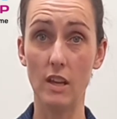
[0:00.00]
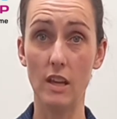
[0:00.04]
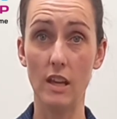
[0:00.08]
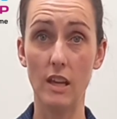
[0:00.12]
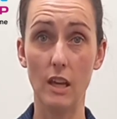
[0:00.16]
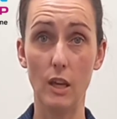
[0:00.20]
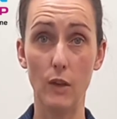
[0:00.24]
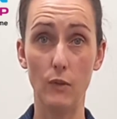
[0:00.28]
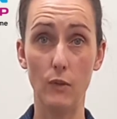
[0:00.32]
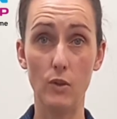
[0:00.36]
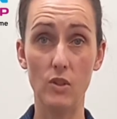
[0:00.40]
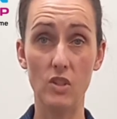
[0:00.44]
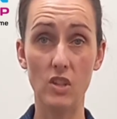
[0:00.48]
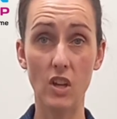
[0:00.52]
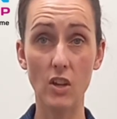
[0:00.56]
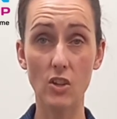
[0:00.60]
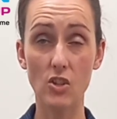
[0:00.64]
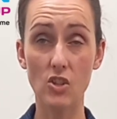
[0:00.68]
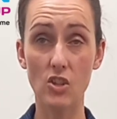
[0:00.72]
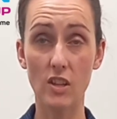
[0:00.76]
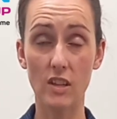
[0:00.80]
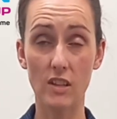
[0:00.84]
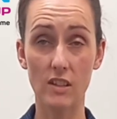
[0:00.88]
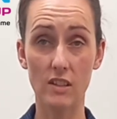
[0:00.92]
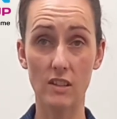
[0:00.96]
if you touch
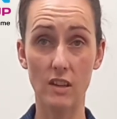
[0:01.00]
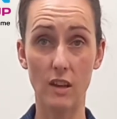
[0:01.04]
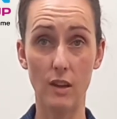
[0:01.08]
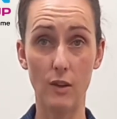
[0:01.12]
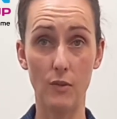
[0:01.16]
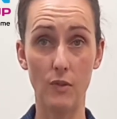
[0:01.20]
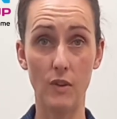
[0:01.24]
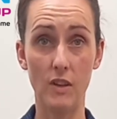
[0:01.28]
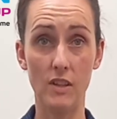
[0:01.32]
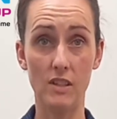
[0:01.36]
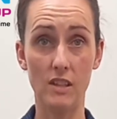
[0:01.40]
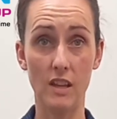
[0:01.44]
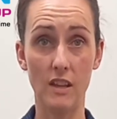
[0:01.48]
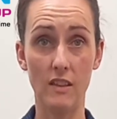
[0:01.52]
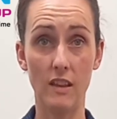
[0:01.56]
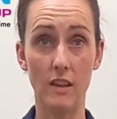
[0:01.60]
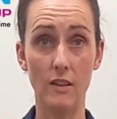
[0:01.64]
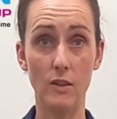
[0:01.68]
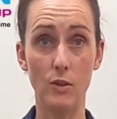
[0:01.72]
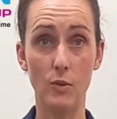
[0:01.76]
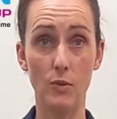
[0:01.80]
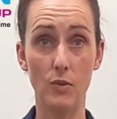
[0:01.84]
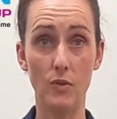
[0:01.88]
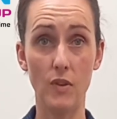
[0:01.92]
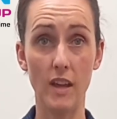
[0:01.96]
that surface and then your
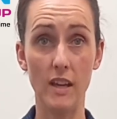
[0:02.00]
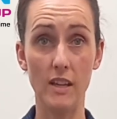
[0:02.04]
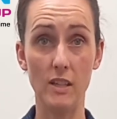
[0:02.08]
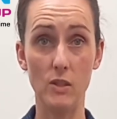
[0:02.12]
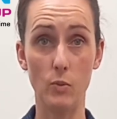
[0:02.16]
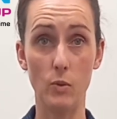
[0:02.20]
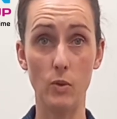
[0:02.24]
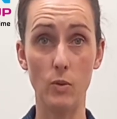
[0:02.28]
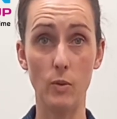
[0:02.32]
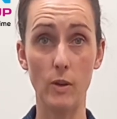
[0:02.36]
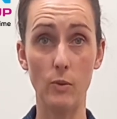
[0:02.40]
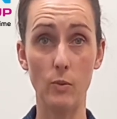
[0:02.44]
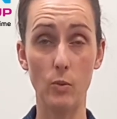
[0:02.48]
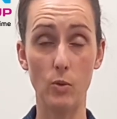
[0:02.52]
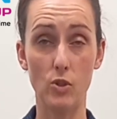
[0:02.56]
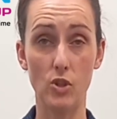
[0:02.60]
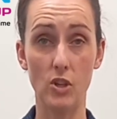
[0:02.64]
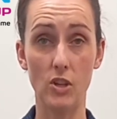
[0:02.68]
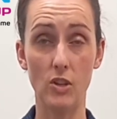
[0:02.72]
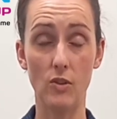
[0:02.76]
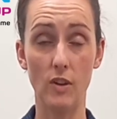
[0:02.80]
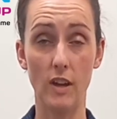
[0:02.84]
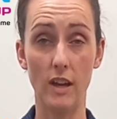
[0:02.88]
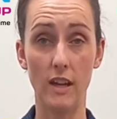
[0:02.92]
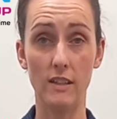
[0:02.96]
face without washing
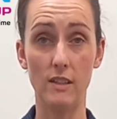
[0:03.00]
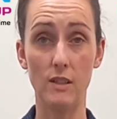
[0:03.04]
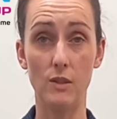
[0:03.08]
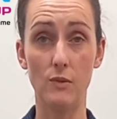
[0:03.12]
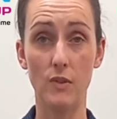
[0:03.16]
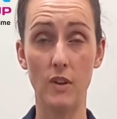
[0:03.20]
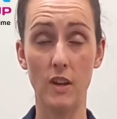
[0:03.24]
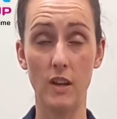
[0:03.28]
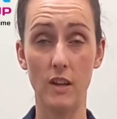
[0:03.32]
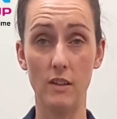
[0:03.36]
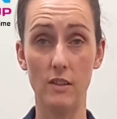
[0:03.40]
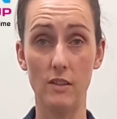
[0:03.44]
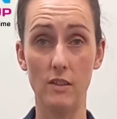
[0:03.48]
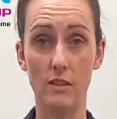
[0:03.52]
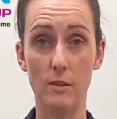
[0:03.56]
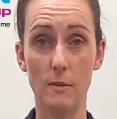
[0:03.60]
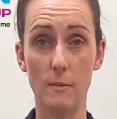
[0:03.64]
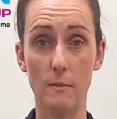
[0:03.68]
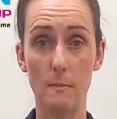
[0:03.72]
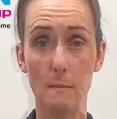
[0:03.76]
your hands first.